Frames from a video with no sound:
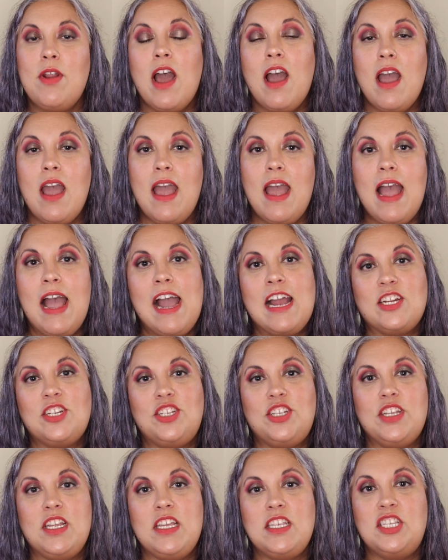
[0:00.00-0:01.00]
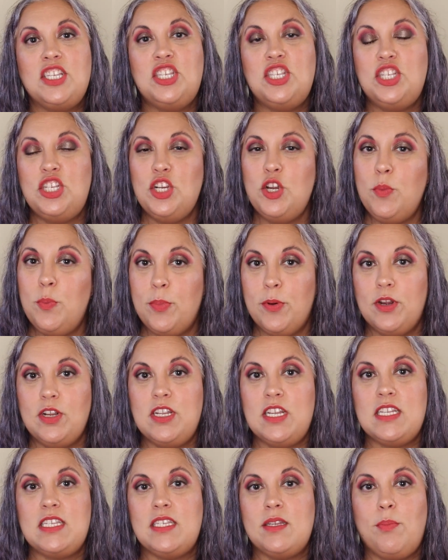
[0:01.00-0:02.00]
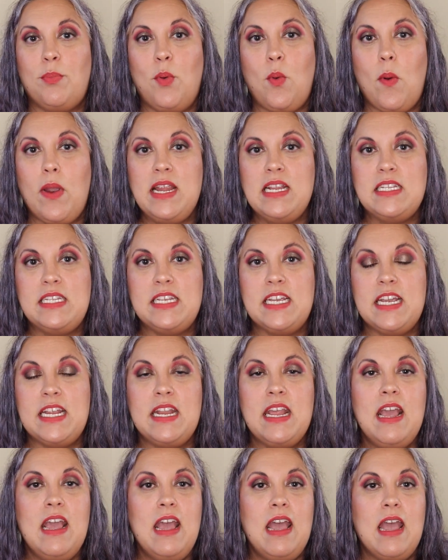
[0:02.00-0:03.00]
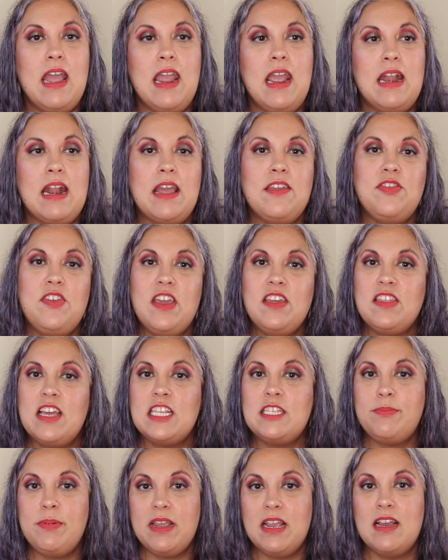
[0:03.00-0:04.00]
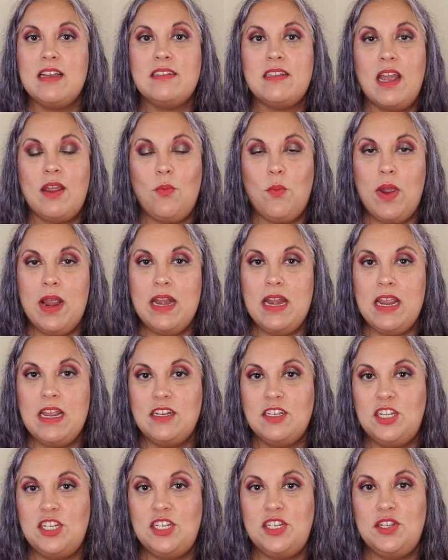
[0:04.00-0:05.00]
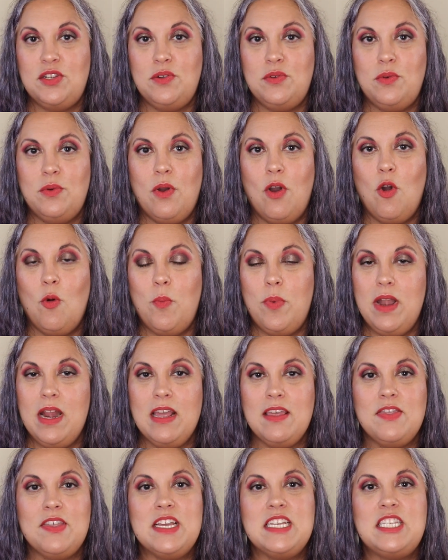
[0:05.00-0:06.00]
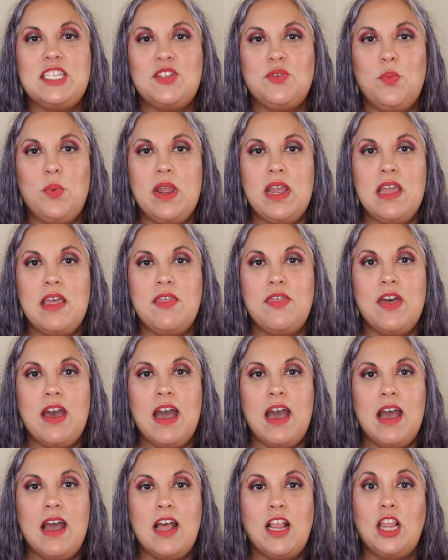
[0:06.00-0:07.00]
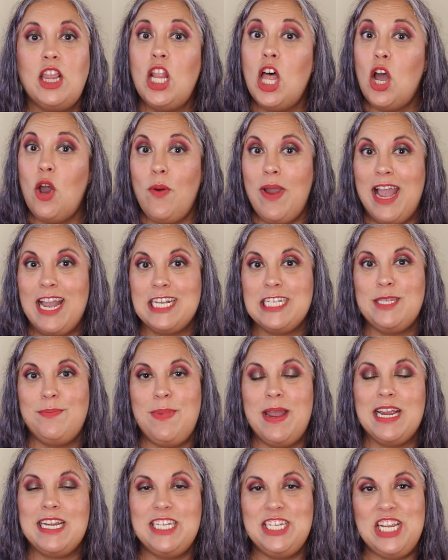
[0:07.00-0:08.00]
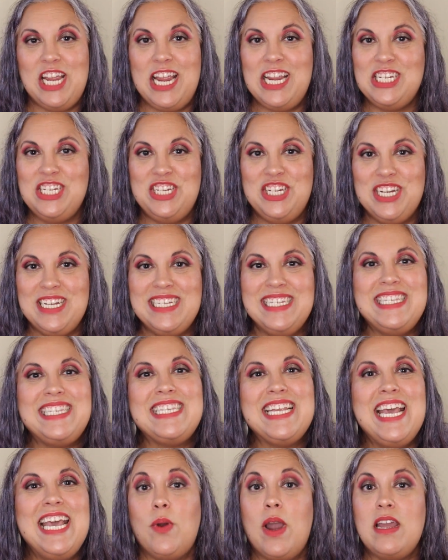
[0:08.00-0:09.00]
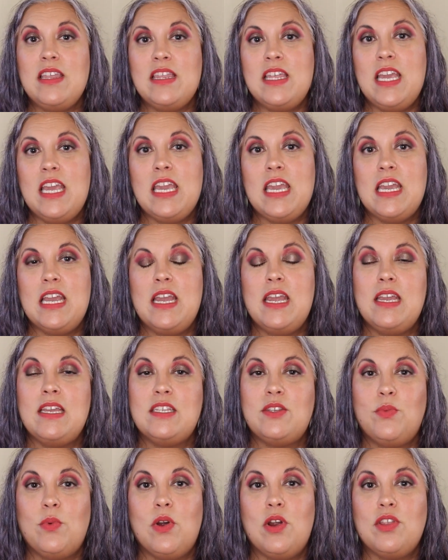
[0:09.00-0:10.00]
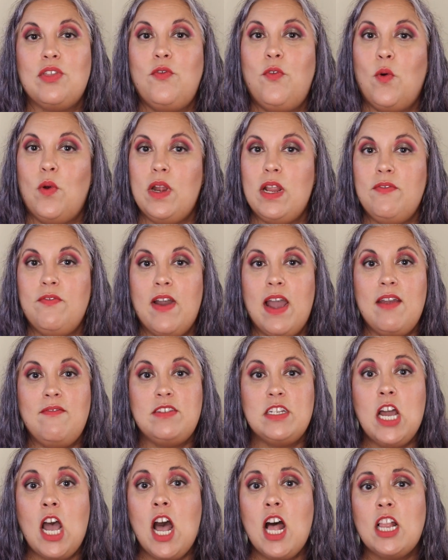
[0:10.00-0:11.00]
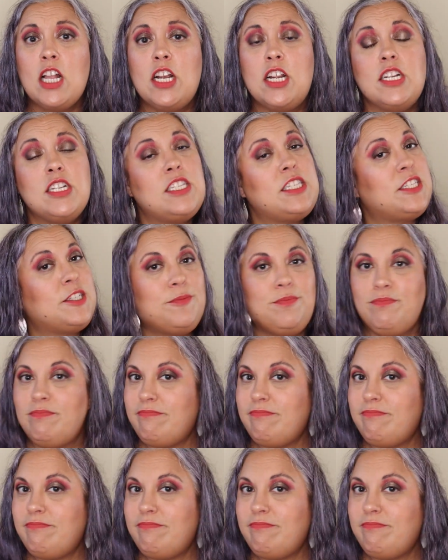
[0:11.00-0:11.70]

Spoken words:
not actually super disappointed, and I think that's because I went into opening this with low expectations. I think it is worth $45.